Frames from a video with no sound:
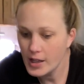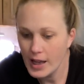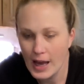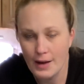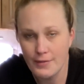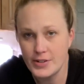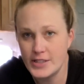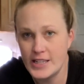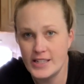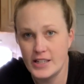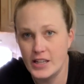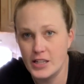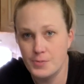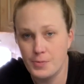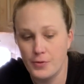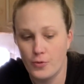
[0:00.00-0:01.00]
haven't tasted
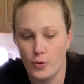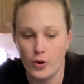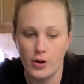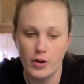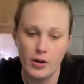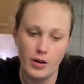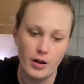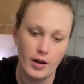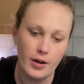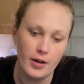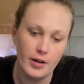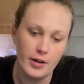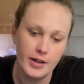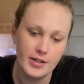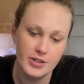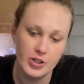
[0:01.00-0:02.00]
this before,
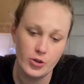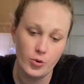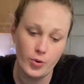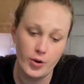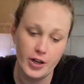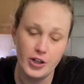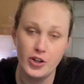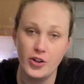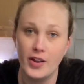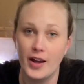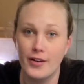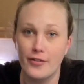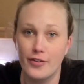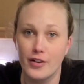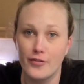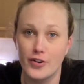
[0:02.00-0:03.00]
and so we're going to do that
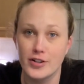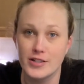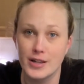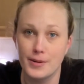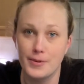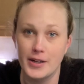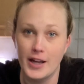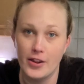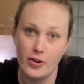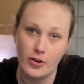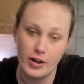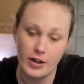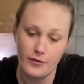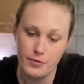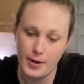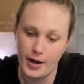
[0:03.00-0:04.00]
for the first time together. I'll
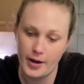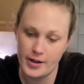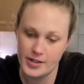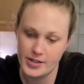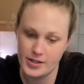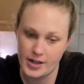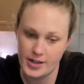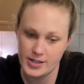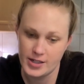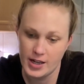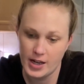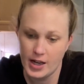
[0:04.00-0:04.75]
give you my honest thoughts.